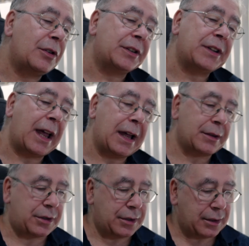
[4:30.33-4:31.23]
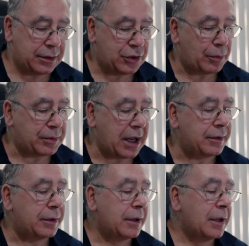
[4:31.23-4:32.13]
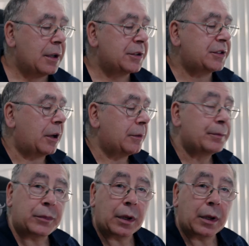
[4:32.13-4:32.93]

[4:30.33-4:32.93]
Like that. Job done. So,